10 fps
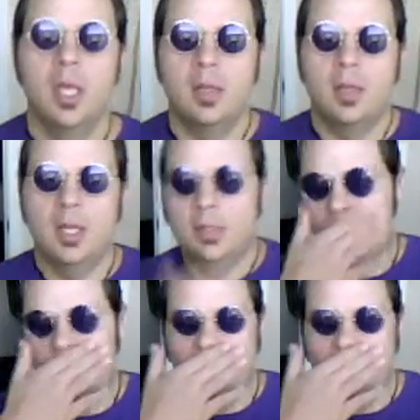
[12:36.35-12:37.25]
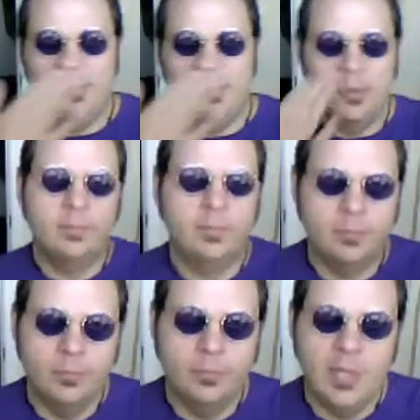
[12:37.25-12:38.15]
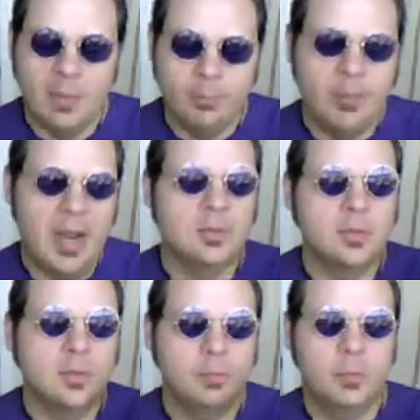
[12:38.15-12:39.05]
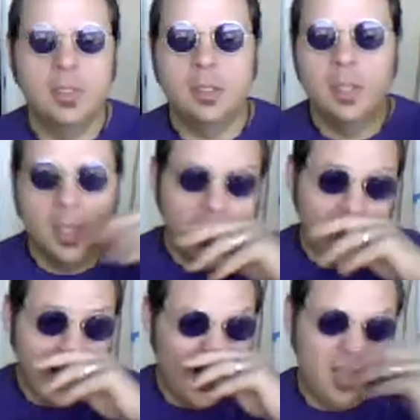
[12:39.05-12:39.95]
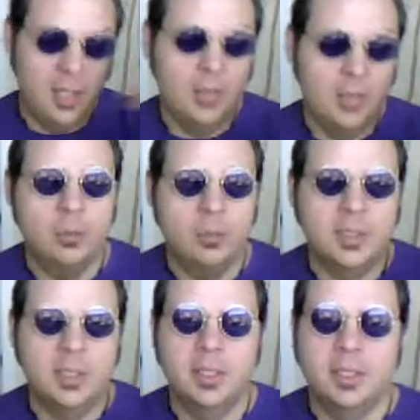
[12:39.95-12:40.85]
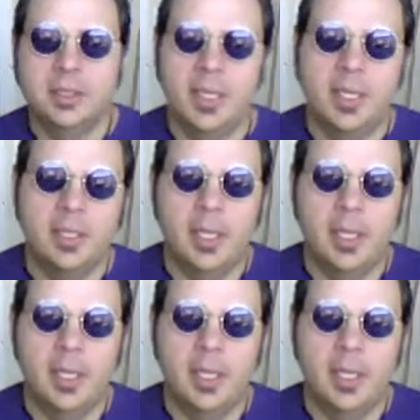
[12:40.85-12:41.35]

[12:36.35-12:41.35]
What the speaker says: that they would have got bounced or beat. I think what we're seeing is that